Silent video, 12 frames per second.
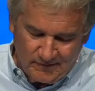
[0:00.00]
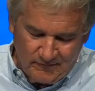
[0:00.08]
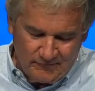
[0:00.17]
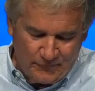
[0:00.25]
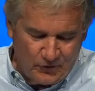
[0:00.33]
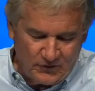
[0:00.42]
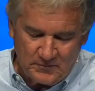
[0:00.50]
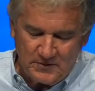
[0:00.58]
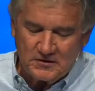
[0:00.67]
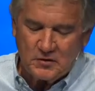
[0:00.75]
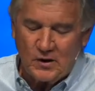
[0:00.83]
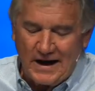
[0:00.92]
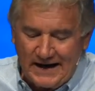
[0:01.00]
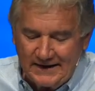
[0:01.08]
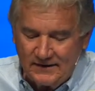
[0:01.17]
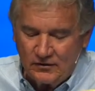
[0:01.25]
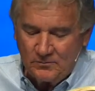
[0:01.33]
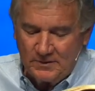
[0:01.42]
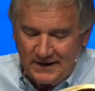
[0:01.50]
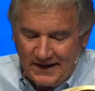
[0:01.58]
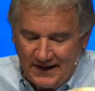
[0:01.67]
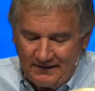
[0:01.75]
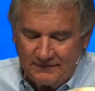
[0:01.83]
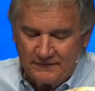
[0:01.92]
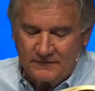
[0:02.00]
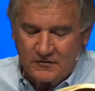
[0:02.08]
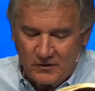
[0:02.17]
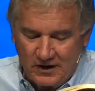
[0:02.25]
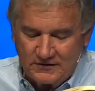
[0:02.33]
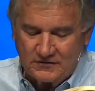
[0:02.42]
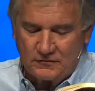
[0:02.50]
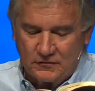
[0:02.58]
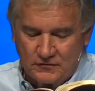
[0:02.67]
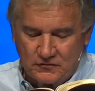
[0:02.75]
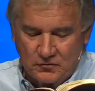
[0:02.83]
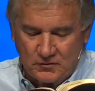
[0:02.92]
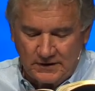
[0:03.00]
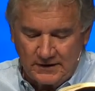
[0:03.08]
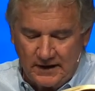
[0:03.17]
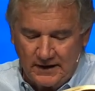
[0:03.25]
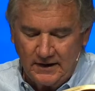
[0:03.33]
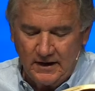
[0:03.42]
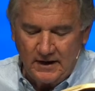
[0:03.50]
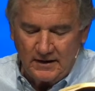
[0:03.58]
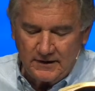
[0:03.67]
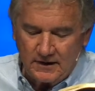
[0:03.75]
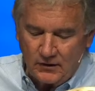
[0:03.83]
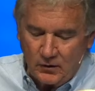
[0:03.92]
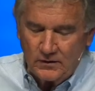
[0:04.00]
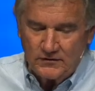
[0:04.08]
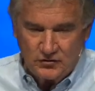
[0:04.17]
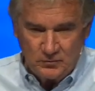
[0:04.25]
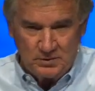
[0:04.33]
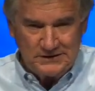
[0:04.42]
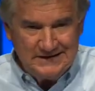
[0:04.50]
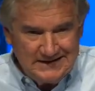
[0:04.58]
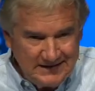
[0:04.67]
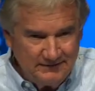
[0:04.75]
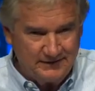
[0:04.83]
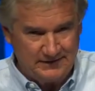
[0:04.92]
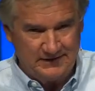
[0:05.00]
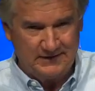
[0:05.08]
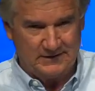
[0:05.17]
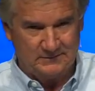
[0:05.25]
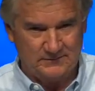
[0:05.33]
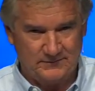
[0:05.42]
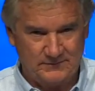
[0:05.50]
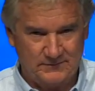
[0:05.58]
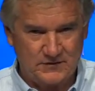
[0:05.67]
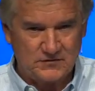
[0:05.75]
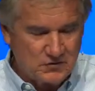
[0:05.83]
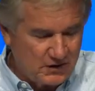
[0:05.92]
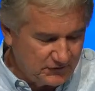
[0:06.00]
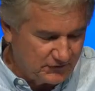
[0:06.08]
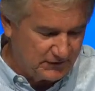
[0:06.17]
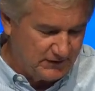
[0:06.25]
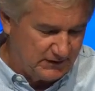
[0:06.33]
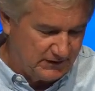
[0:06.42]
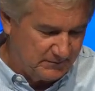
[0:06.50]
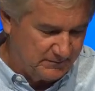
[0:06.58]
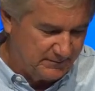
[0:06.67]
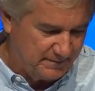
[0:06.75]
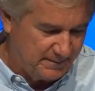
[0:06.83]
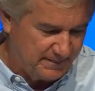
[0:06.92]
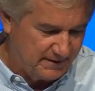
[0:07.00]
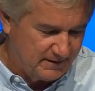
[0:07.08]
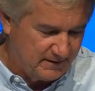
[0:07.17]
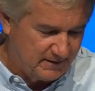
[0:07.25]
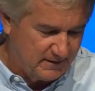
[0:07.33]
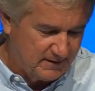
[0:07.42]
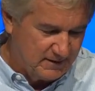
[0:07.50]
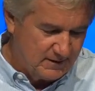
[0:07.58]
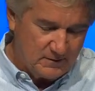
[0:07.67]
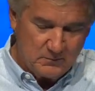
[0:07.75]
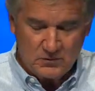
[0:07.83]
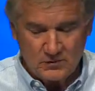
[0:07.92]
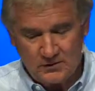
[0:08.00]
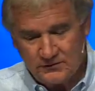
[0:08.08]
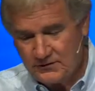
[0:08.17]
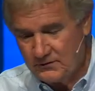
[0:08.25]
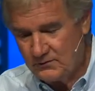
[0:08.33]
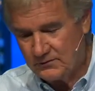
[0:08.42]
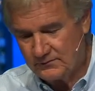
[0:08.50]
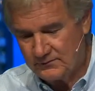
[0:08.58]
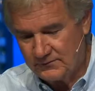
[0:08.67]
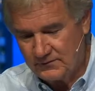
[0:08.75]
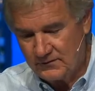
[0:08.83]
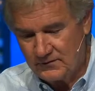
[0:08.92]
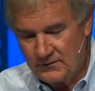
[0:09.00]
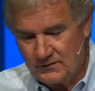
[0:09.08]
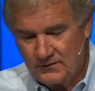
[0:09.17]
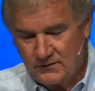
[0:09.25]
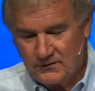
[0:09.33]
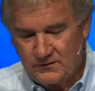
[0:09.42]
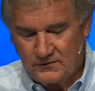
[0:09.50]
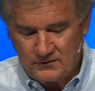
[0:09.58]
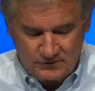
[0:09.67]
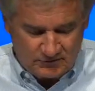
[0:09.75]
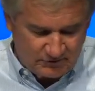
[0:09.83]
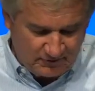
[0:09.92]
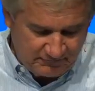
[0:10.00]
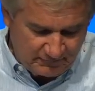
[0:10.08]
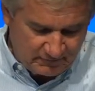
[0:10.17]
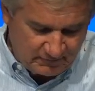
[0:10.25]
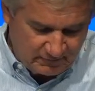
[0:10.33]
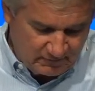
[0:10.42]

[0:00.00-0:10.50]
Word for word: For it's been granted on behalf of Christ, verse 29, not only to believe in him, to trust in him, but also to suffer